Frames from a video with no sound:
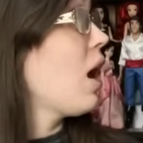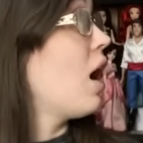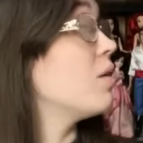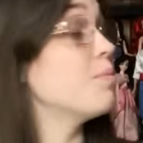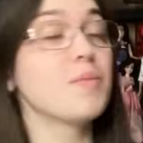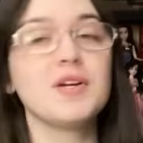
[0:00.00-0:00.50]

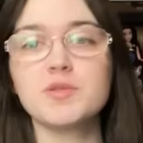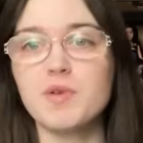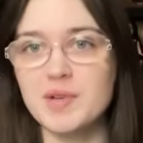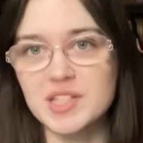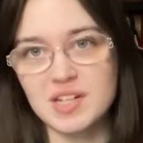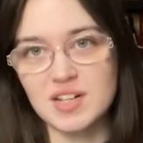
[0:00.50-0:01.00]
um, mermaids,
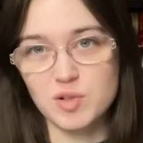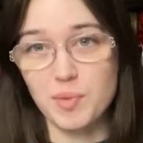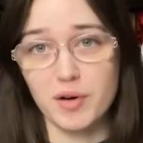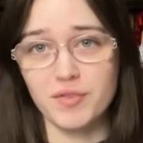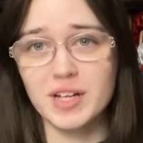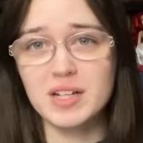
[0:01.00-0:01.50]
mermaid stands are
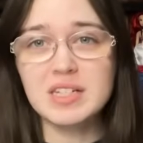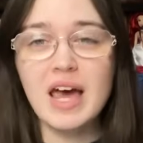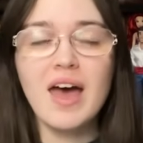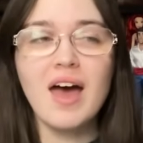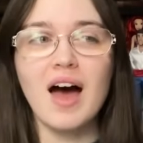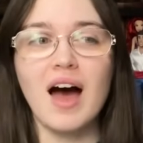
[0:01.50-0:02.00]
perfect.
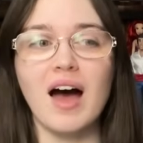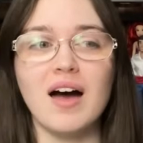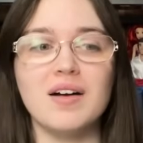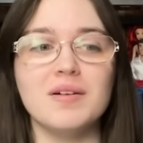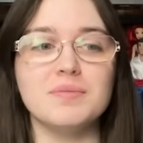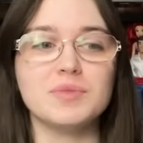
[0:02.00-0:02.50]

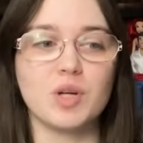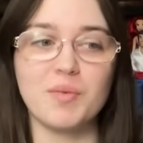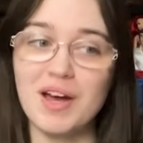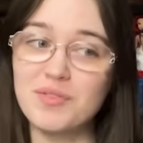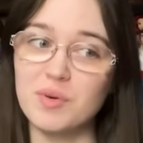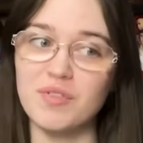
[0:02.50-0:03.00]
Um, so I'm gonna
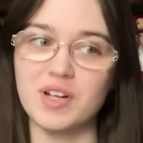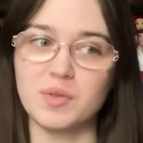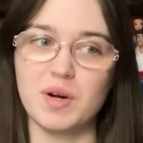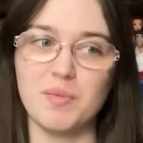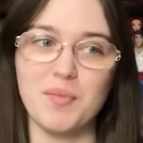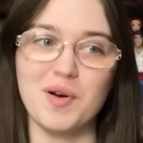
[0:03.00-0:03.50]
have to evict
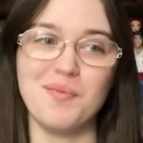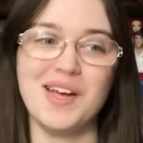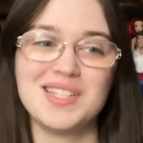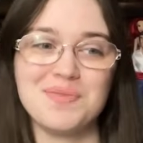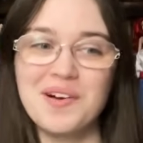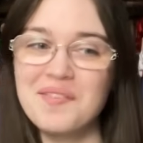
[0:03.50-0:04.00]
one of my
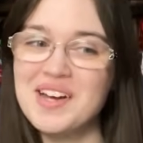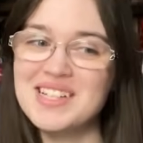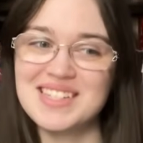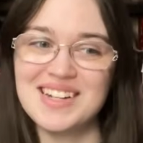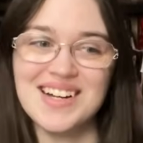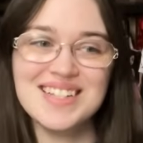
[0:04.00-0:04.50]
Mermaids Mermaids
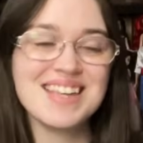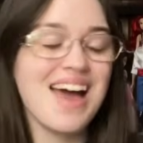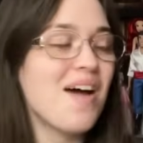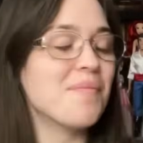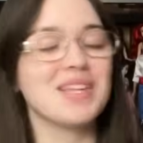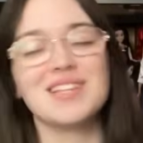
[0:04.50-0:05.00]
dolls,
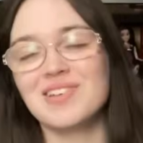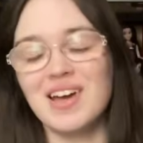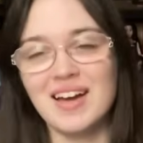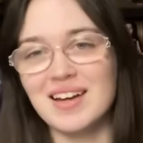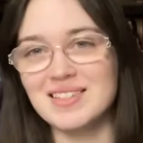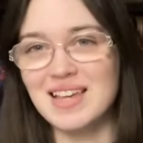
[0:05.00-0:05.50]
but that's okay
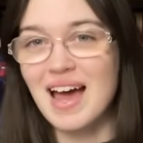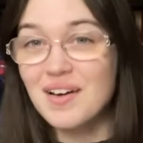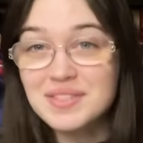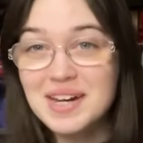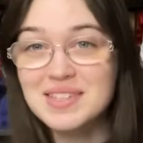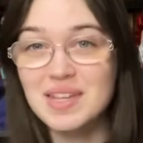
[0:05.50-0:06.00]
because I have
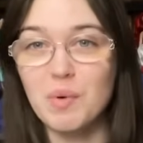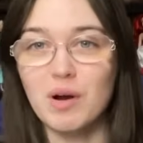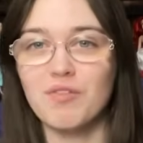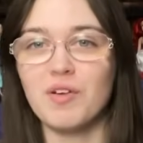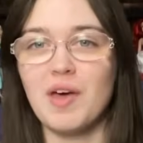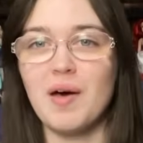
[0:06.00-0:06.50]
stands that work
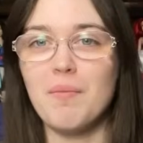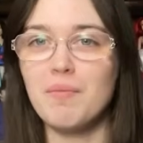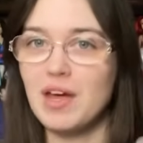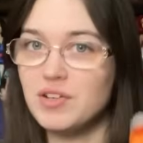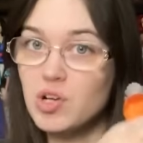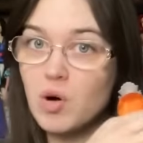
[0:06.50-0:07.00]
for them
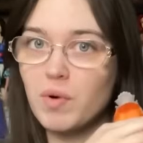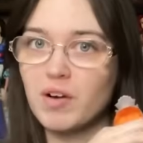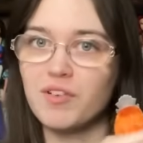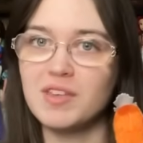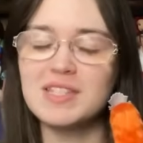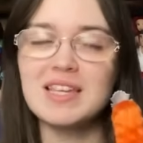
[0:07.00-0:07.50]
that don't work
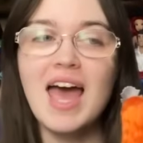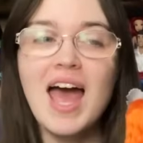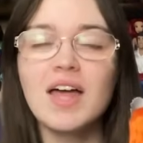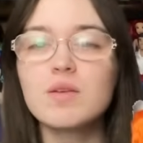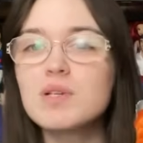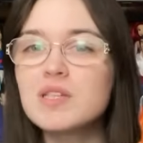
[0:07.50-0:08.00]
for these.
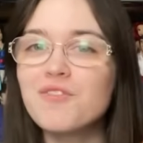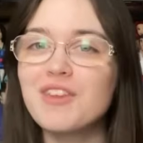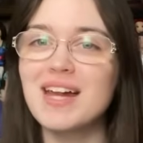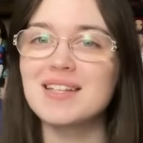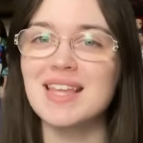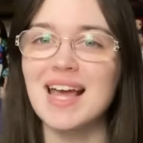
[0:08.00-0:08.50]
And the reason for
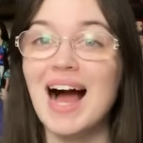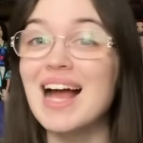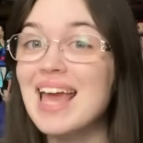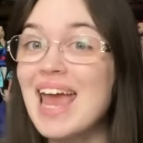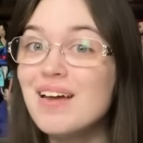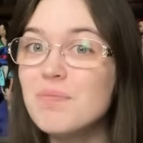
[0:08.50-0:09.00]
that is like I
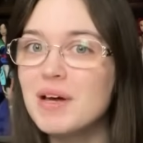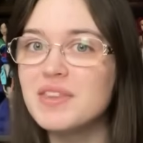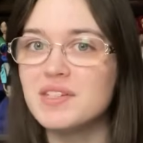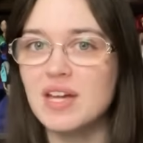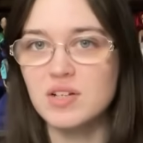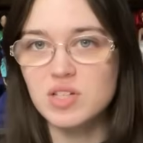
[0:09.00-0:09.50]
can't bend the
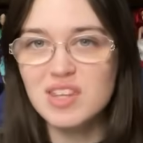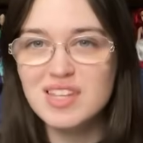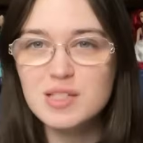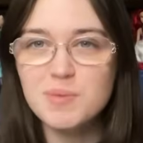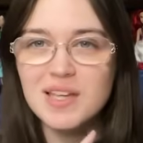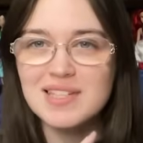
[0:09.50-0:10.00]
tails on
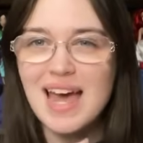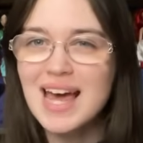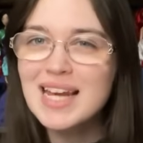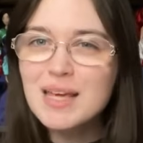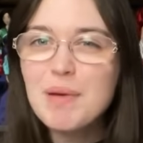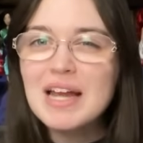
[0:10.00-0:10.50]
these because
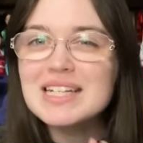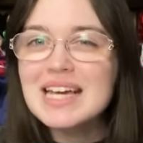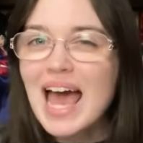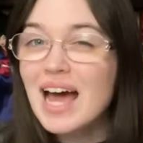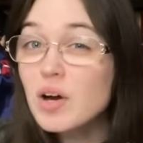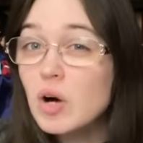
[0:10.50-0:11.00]
any bending
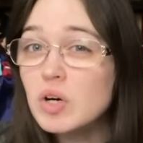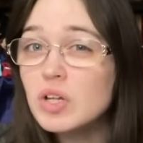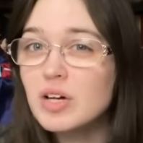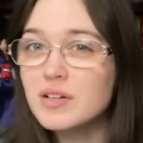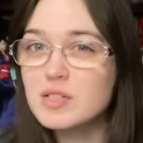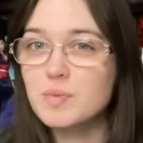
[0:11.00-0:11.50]
at all
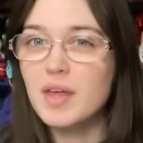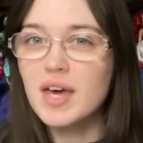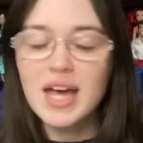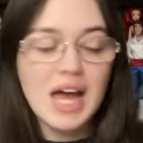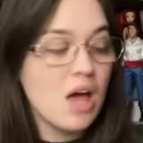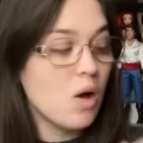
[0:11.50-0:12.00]
on
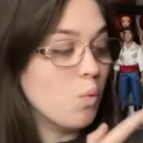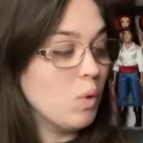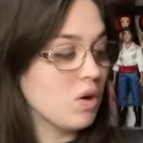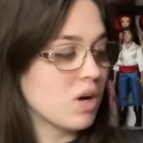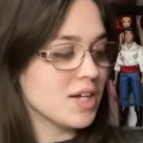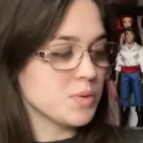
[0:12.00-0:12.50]
display
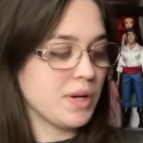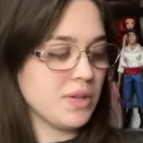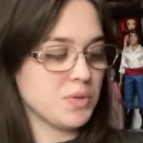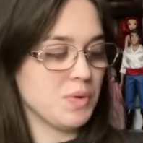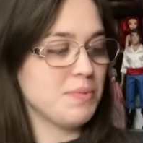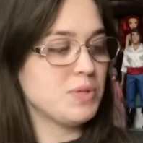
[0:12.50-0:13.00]
will cause one of
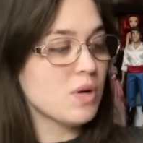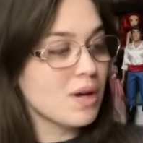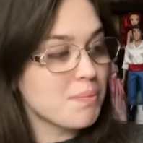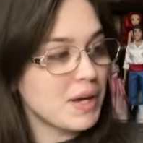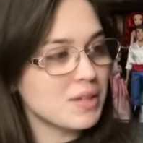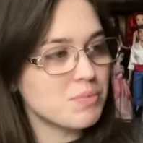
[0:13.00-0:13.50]
those rips. You can
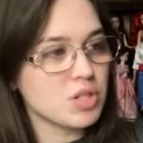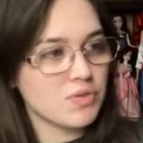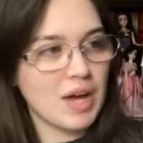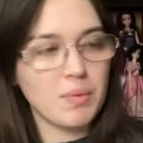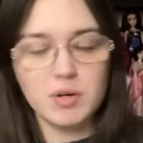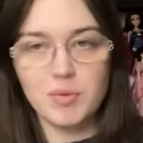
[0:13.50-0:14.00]
bend them just
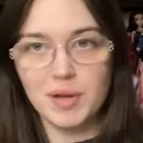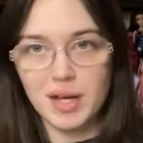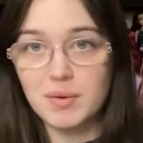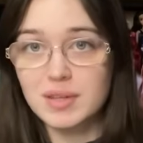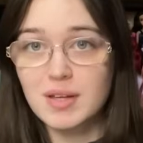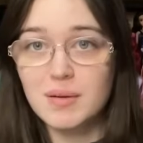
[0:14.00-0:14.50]
fine when you're playing
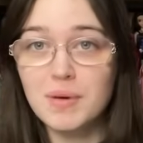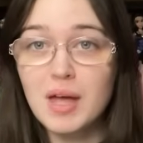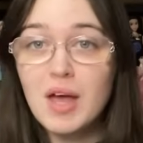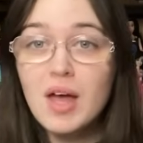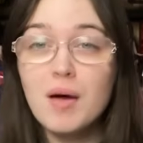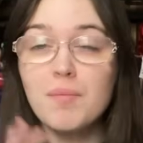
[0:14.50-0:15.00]
with them,
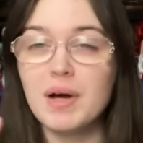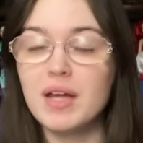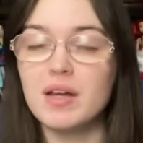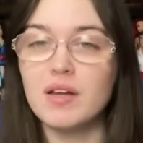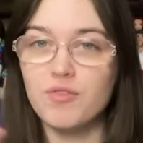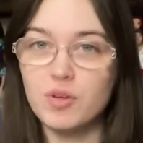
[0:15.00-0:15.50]
but
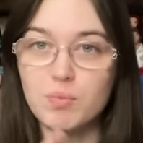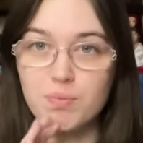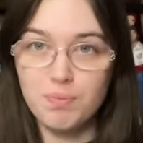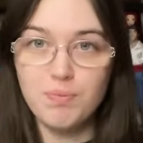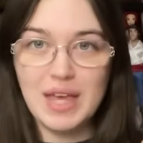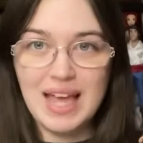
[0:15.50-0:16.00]
if you
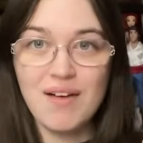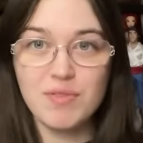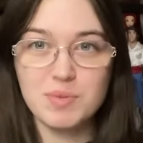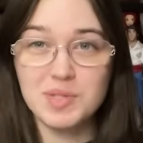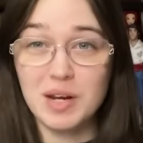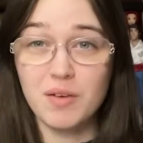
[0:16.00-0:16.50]
like have them
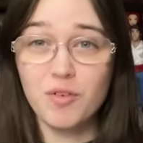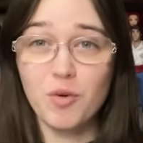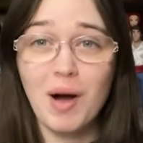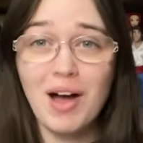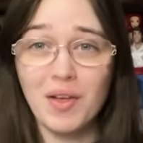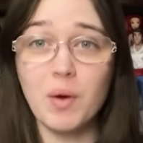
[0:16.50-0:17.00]
sitting for a
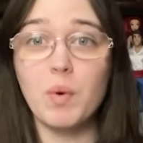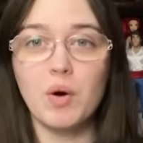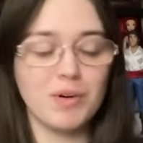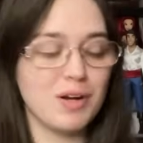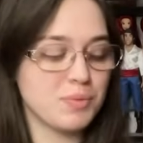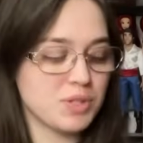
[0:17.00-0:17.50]
while, it will rip.